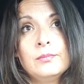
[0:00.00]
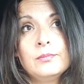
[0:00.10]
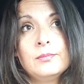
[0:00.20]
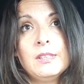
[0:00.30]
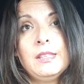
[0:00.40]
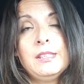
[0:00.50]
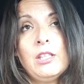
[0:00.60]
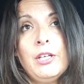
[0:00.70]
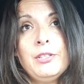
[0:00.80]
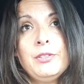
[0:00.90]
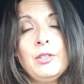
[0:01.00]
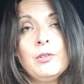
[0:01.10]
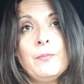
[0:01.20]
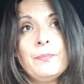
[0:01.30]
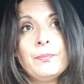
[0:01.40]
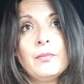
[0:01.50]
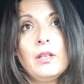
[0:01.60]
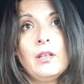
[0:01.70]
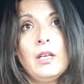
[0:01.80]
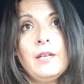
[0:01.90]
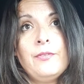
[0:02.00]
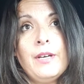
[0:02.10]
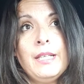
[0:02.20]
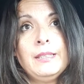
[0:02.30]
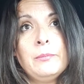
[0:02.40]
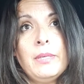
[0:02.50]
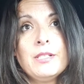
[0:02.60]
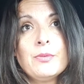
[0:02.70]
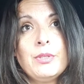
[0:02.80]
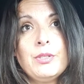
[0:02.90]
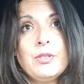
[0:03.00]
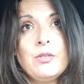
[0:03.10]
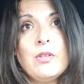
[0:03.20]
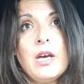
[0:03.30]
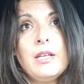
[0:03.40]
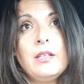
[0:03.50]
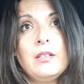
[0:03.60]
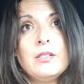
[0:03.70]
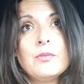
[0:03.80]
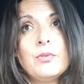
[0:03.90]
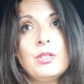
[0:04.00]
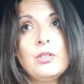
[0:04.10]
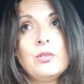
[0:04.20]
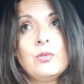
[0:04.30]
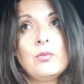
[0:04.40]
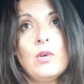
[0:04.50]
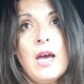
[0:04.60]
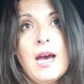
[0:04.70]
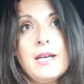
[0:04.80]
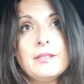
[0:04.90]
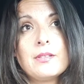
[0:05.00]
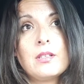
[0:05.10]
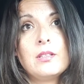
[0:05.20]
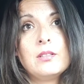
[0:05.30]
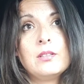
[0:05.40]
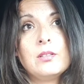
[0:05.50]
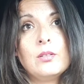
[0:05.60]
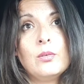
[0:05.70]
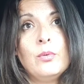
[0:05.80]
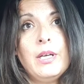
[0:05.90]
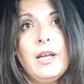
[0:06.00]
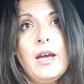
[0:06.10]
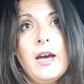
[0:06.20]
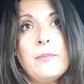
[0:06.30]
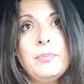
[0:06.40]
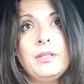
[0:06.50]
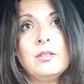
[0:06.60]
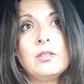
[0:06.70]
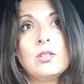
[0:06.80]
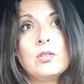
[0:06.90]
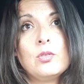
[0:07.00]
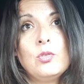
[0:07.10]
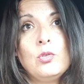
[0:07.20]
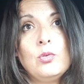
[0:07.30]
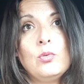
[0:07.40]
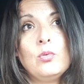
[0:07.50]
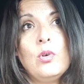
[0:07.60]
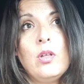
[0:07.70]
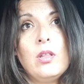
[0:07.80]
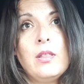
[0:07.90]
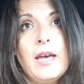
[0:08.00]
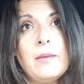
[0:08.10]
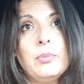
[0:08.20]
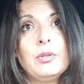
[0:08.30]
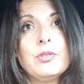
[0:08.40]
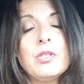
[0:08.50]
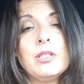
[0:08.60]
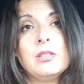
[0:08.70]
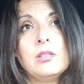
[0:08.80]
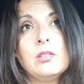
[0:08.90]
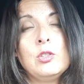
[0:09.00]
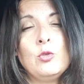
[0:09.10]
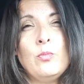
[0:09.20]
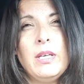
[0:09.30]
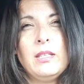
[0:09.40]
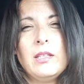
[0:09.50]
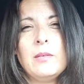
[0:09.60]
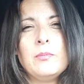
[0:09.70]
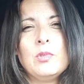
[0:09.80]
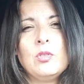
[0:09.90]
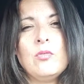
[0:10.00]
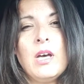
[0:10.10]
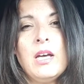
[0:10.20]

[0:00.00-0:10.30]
It is hard to do. I find the best way to do that is when you ask what happened to that person to make them do that,